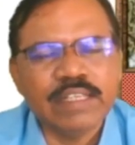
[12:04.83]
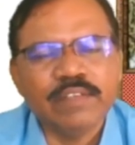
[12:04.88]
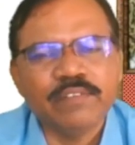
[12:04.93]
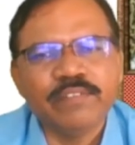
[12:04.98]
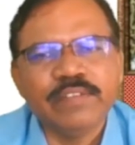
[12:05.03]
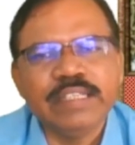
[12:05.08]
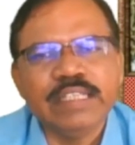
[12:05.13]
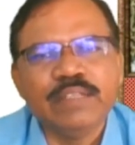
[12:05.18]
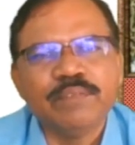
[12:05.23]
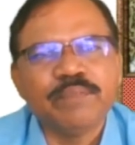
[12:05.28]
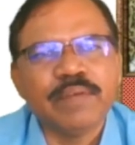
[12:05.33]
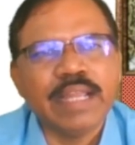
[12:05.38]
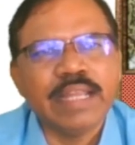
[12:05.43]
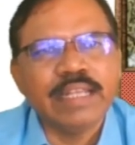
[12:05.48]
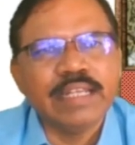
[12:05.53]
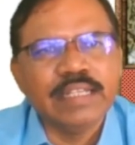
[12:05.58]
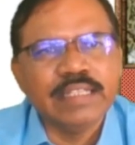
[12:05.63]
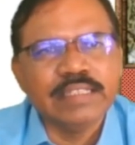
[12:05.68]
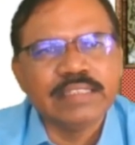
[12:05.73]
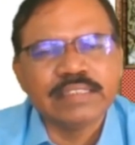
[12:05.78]
we
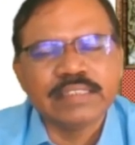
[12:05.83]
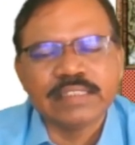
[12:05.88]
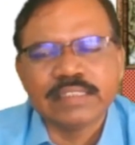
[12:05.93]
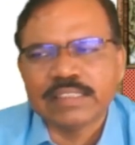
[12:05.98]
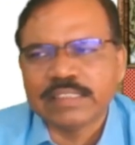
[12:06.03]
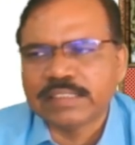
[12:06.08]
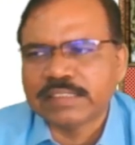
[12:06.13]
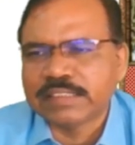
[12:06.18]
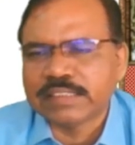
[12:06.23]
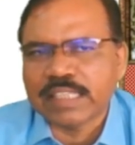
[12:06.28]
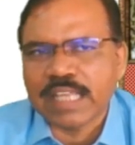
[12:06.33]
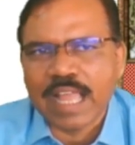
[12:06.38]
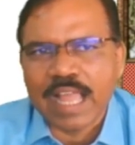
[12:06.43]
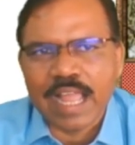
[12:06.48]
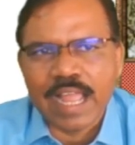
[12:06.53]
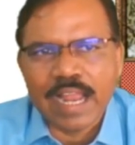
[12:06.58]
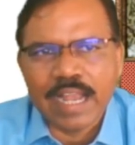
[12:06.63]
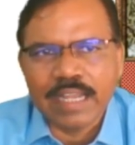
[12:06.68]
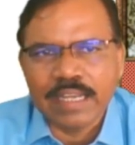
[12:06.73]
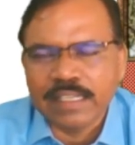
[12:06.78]
define distance
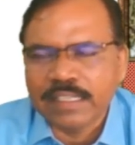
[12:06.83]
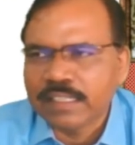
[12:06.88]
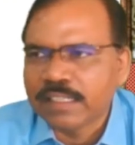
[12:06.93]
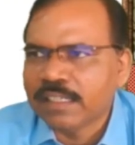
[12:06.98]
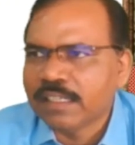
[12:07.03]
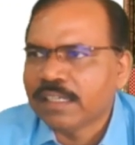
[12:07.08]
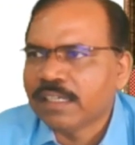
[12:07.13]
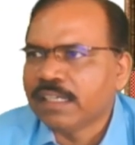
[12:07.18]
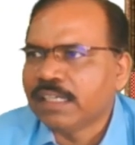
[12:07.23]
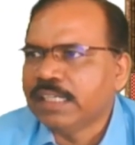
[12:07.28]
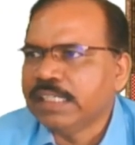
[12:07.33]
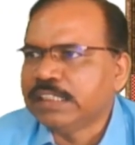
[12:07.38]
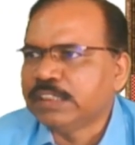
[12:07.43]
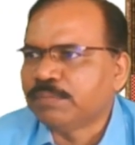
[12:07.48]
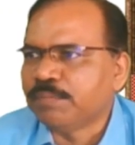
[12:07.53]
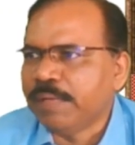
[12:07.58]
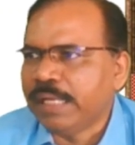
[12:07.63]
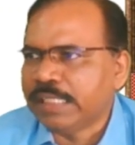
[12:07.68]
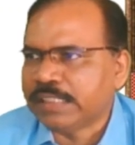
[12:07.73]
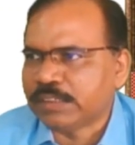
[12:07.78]
and
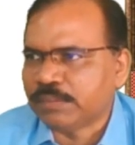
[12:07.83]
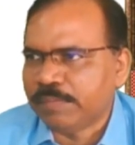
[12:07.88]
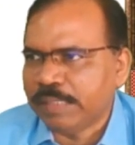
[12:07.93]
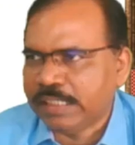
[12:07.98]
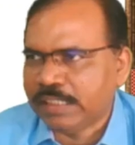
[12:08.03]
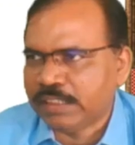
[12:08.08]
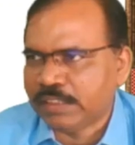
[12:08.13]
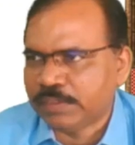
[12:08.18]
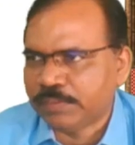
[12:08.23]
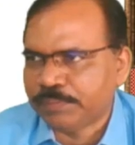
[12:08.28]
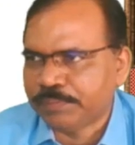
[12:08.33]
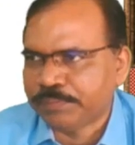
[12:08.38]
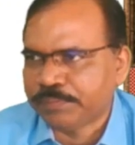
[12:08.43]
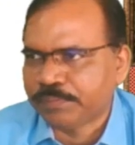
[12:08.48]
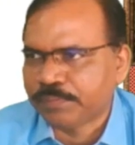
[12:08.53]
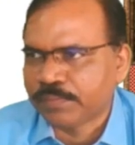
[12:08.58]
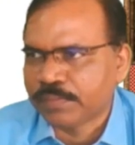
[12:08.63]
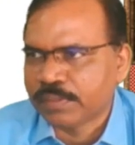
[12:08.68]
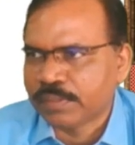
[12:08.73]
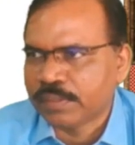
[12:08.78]
displacement.
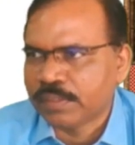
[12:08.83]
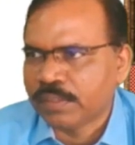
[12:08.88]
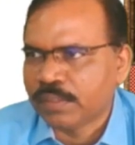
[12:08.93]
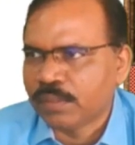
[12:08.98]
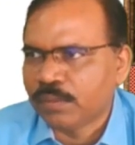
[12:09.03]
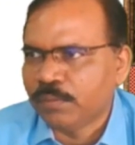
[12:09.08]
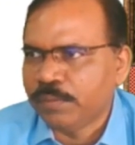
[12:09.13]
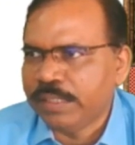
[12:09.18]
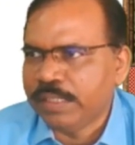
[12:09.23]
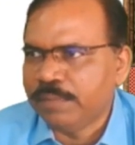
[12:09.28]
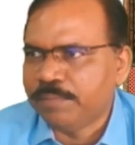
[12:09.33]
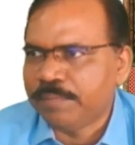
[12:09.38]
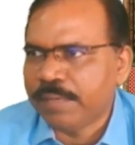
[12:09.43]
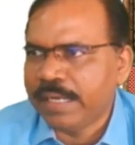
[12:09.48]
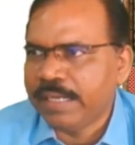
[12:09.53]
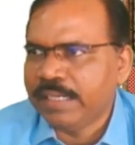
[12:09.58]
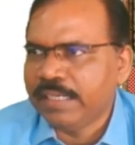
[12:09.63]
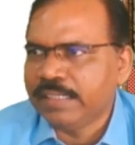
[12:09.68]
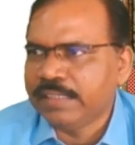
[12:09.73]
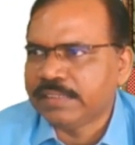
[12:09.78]
We
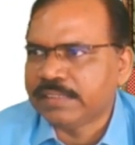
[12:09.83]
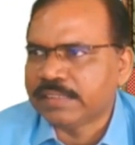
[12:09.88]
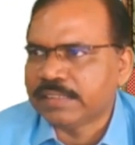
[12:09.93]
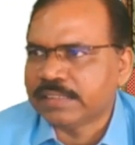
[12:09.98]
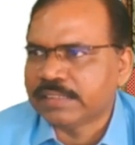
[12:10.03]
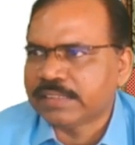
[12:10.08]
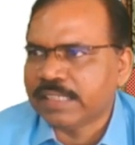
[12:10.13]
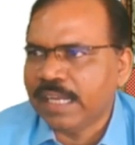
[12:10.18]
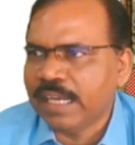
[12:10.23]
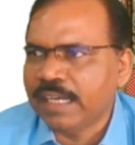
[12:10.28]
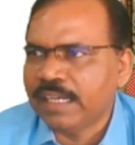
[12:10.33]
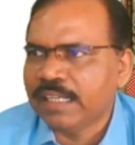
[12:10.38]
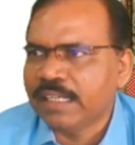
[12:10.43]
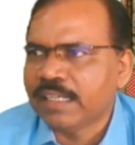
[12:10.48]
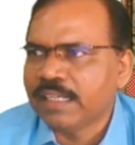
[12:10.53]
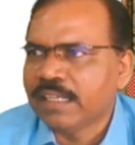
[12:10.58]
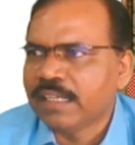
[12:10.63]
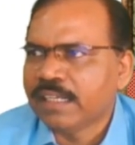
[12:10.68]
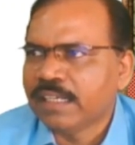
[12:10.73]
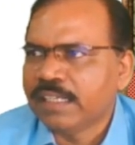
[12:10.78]
define distance and
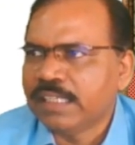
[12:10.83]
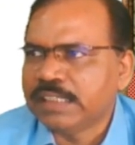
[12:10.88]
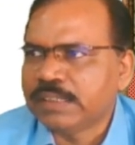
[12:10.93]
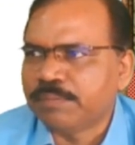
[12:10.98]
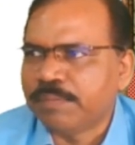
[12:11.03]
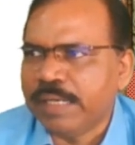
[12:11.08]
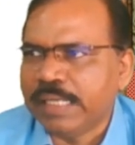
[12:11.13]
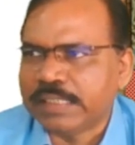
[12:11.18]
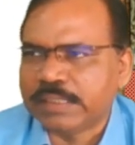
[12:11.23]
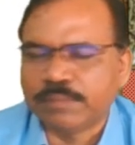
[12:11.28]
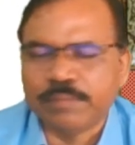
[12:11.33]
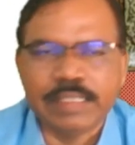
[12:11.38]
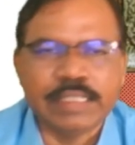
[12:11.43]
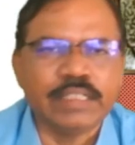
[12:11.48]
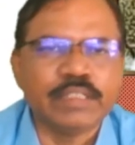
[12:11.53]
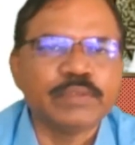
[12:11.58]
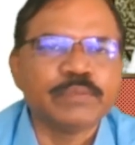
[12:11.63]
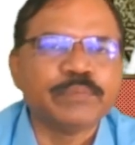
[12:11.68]
displacement.